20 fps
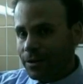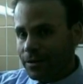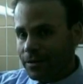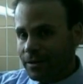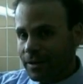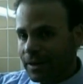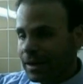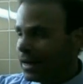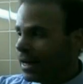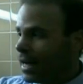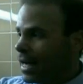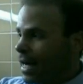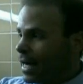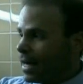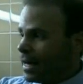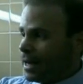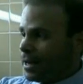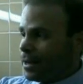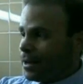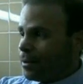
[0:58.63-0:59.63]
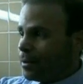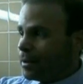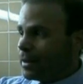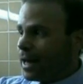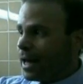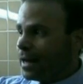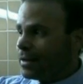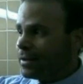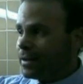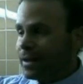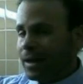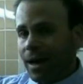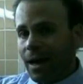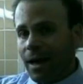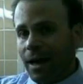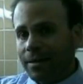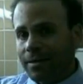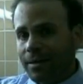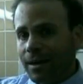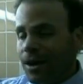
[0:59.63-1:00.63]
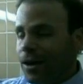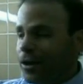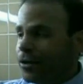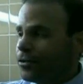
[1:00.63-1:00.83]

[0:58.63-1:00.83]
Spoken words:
You see? It'll not cut.